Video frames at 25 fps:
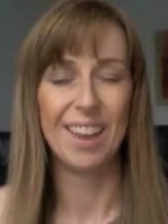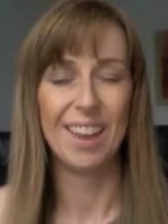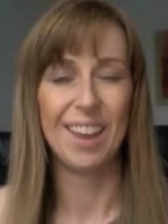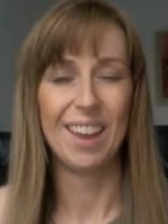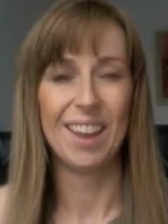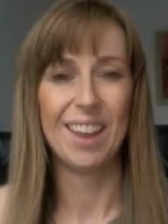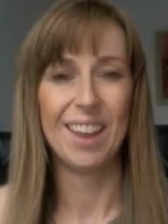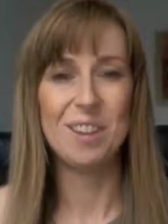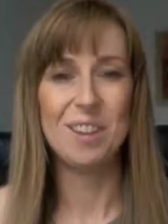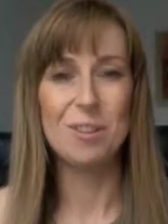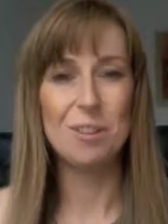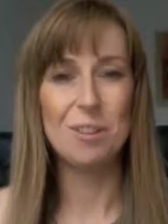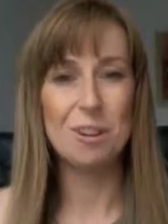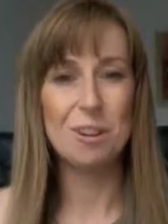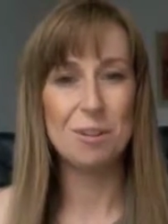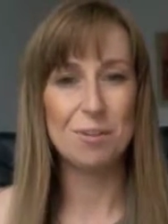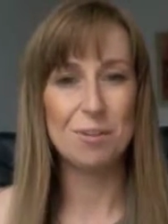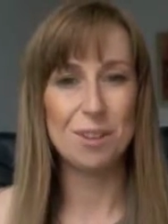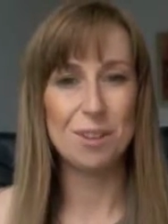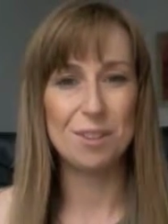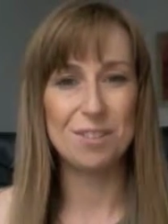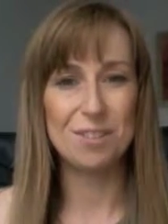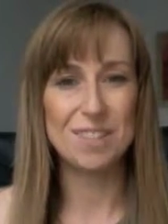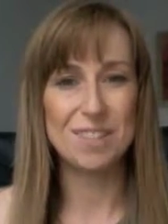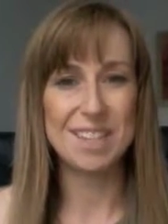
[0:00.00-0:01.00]
And on our
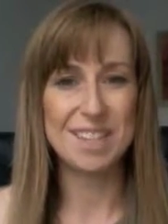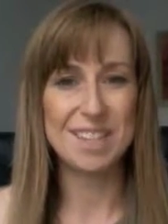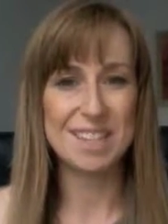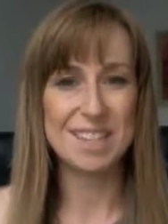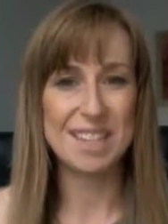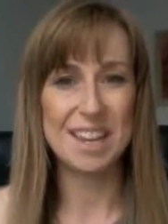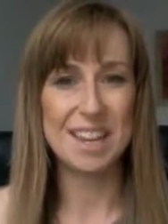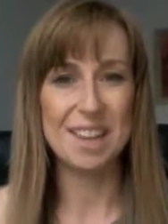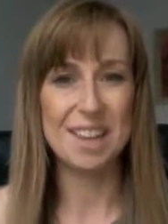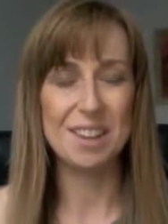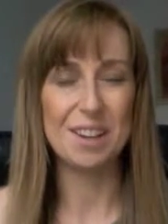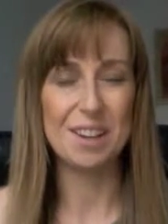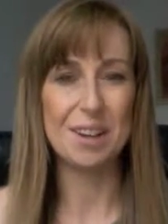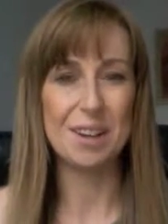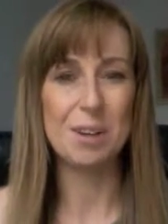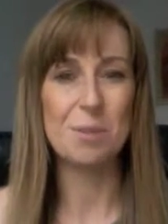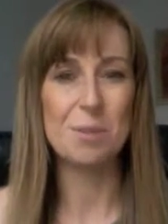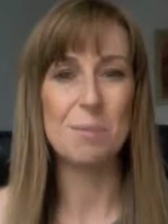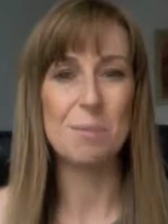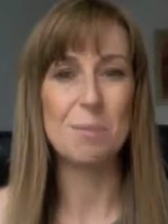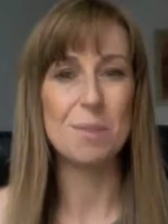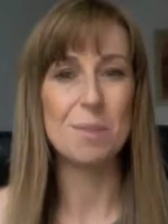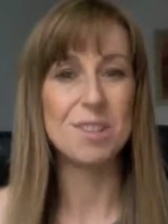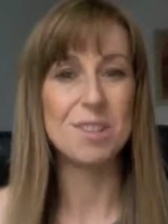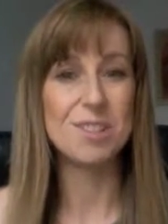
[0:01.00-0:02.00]
5th day together,
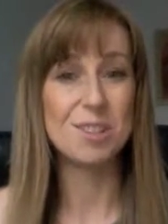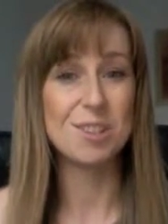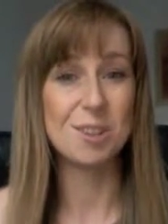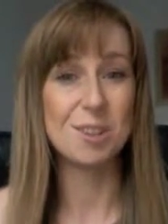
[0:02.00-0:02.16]
Mr.